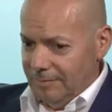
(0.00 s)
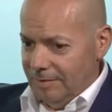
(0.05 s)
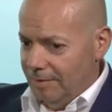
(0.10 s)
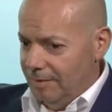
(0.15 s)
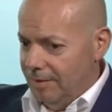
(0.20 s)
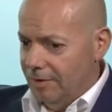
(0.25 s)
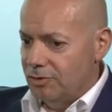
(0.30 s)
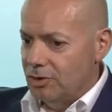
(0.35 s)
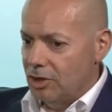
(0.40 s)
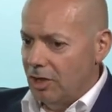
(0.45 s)

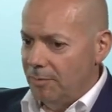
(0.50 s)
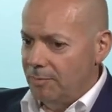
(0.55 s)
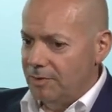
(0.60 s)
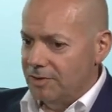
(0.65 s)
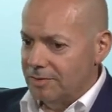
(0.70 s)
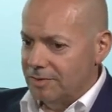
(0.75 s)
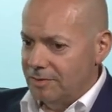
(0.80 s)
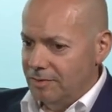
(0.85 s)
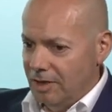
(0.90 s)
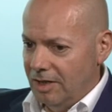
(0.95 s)
their job
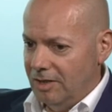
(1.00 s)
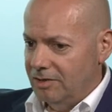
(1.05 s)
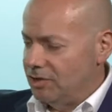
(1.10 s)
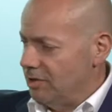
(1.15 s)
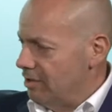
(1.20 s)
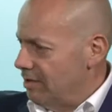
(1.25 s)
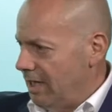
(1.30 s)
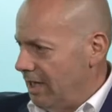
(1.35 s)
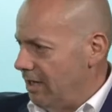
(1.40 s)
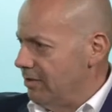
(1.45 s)
is not
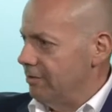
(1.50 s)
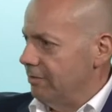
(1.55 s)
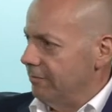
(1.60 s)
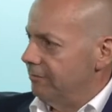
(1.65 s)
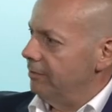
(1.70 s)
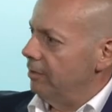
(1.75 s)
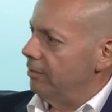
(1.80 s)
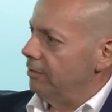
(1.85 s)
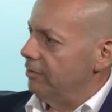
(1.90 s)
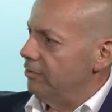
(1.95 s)
just to answer the
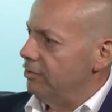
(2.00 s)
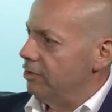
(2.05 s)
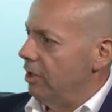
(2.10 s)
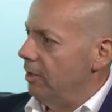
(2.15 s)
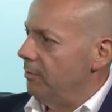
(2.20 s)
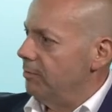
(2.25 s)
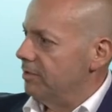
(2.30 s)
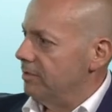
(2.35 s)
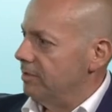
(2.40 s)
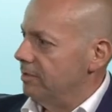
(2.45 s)
phone, their
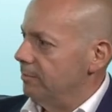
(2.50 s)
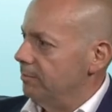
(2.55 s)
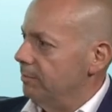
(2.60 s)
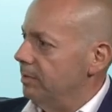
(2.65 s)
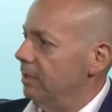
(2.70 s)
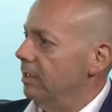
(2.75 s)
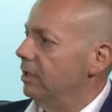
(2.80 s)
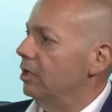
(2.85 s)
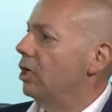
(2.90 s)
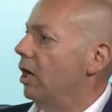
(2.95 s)
job is to
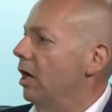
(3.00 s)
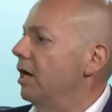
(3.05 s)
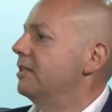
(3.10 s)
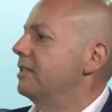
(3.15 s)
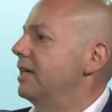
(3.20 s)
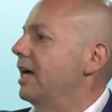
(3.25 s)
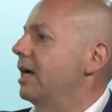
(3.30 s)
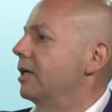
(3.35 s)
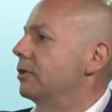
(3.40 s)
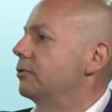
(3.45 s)
be in
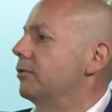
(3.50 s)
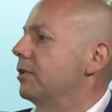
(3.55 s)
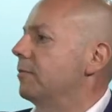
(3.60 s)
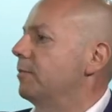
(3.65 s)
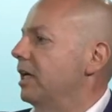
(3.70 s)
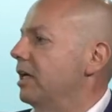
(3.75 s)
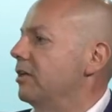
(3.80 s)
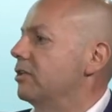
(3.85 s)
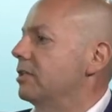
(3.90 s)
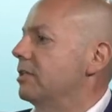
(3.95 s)
contact with
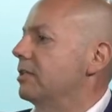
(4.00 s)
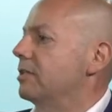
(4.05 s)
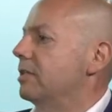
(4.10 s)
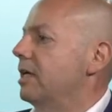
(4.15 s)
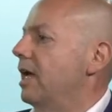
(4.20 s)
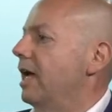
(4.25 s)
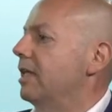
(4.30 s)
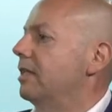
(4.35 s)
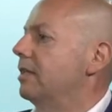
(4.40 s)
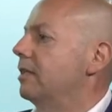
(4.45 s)
patients
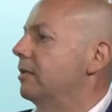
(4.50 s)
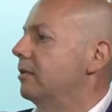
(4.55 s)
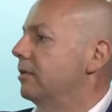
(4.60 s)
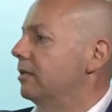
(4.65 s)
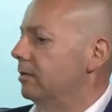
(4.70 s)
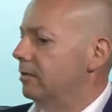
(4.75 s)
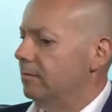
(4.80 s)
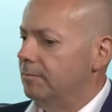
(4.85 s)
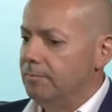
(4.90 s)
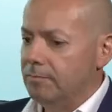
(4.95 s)
at
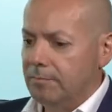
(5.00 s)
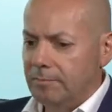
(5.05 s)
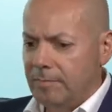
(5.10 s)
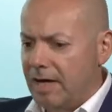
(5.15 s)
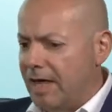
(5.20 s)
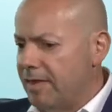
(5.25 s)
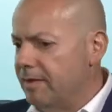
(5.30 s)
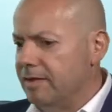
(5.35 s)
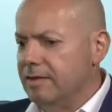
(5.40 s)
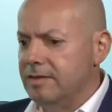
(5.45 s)
the
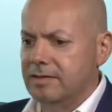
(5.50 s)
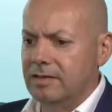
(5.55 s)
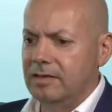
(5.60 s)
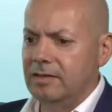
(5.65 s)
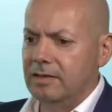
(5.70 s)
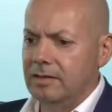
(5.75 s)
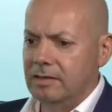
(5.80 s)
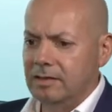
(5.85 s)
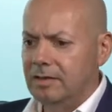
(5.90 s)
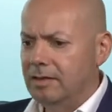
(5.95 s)
methods
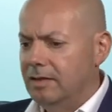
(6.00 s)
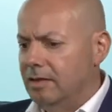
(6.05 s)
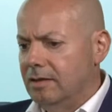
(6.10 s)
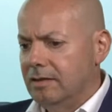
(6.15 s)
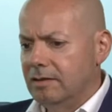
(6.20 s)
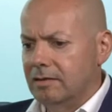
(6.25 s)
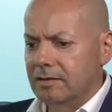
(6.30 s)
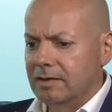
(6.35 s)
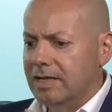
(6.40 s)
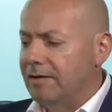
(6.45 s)
and
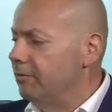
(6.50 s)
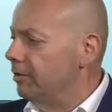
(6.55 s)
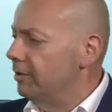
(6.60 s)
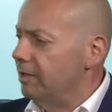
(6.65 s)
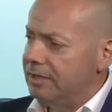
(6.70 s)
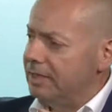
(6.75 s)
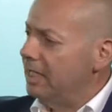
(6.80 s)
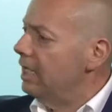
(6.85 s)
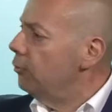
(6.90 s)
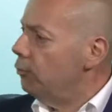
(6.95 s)
the level
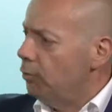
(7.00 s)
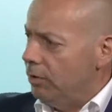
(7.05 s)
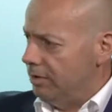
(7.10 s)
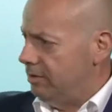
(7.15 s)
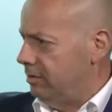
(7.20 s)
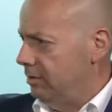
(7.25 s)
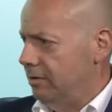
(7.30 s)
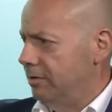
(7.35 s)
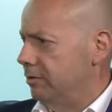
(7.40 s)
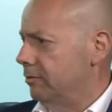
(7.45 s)
that they want
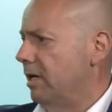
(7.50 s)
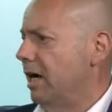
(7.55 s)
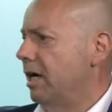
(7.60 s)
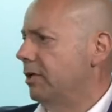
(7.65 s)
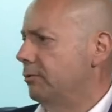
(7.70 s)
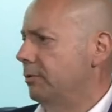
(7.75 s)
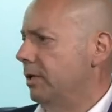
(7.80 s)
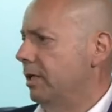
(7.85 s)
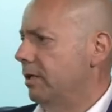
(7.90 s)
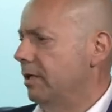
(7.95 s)
to
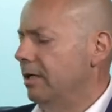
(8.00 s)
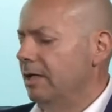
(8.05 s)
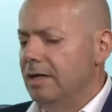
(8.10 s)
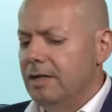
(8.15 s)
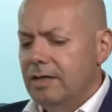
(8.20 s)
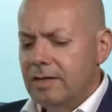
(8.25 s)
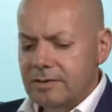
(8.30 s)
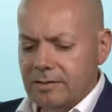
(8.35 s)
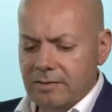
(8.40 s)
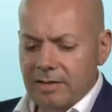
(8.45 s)
interact with.
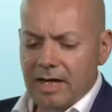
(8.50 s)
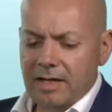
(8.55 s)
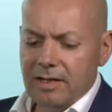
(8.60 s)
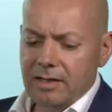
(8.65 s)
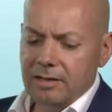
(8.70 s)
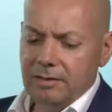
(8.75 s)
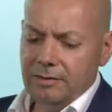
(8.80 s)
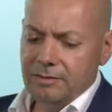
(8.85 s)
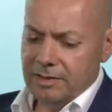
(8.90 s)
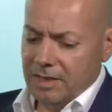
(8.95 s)
So that
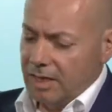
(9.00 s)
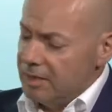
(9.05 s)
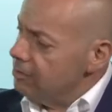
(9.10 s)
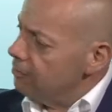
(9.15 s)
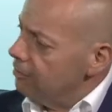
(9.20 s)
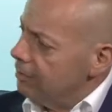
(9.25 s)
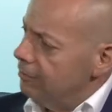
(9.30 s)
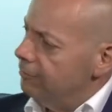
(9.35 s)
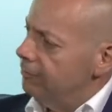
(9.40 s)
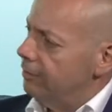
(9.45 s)
includes
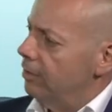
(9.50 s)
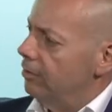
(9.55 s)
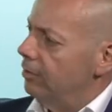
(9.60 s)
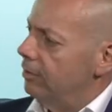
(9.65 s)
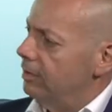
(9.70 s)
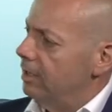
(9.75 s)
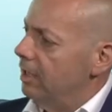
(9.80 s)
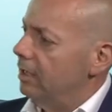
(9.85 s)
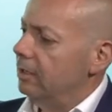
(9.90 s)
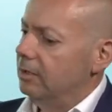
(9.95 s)
answering the
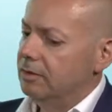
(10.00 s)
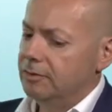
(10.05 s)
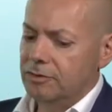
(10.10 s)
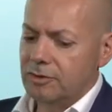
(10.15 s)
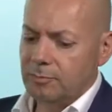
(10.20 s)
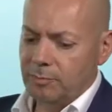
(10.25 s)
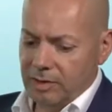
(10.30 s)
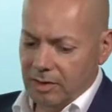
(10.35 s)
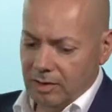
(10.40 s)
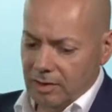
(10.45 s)
phone, that
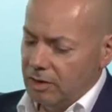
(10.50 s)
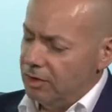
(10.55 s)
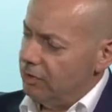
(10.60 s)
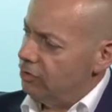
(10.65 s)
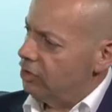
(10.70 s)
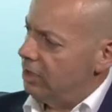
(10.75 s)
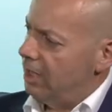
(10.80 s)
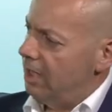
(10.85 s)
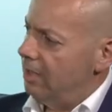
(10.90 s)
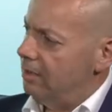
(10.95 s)
includes being on
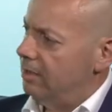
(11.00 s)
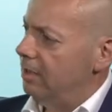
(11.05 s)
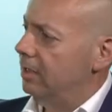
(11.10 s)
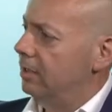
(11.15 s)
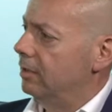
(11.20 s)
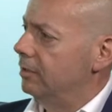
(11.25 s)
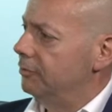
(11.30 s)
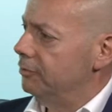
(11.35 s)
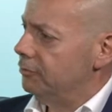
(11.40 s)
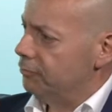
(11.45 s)
chat, that
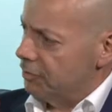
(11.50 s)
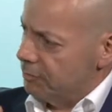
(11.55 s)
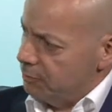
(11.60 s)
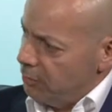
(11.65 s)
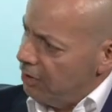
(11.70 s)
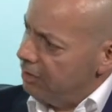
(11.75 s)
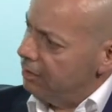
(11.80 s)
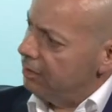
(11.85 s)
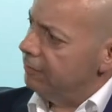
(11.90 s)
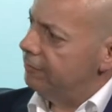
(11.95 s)
includes
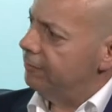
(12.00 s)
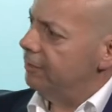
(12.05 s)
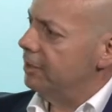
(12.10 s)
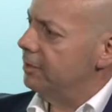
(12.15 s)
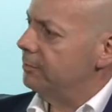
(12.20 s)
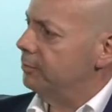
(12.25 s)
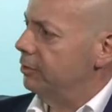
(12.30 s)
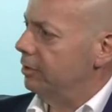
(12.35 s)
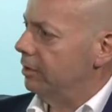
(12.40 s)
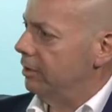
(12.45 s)
responding to
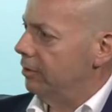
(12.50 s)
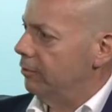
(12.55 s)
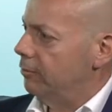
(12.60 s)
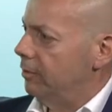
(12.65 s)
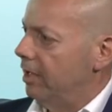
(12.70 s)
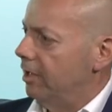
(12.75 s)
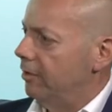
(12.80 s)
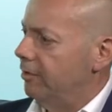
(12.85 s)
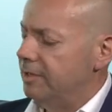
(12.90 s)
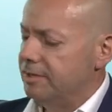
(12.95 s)
Facebook
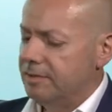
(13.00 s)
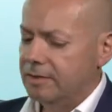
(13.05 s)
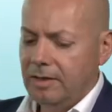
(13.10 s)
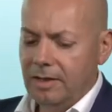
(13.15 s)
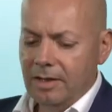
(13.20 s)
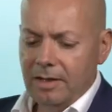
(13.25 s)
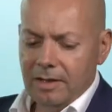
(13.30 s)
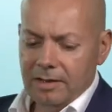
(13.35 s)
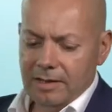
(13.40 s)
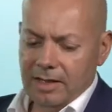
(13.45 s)
inquiries,
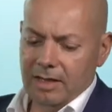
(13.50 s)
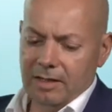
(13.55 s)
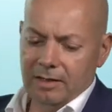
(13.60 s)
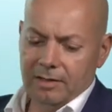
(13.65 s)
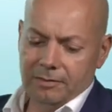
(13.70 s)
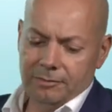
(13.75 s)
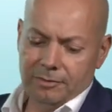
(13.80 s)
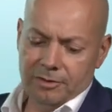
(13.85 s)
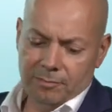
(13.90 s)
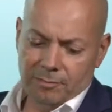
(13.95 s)
that
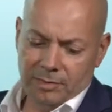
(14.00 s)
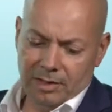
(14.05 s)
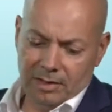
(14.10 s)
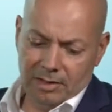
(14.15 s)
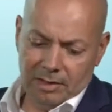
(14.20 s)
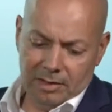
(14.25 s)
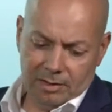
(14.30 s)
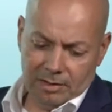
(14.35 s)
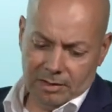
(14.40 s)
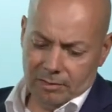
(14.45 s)
includes
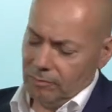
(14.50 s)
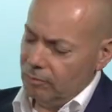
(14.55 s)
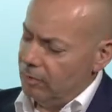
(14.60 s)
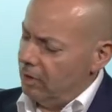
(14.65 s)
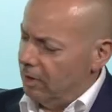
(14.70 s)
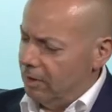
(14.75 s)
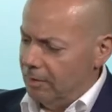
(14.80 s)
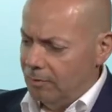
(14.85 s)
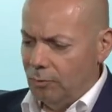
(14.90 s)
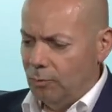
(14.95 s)
being on
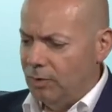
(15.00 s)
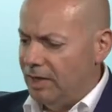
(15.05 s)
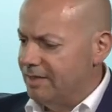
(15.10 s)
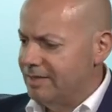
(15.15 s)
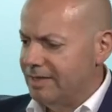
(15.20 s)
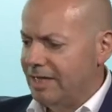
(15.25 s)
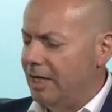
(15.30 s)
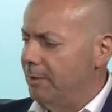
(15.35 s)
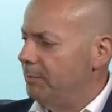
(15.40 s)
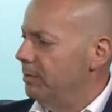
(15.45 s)

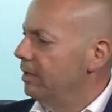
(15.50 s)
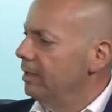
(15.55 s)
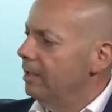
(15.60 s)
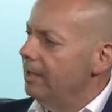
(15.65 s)
WhatsApp.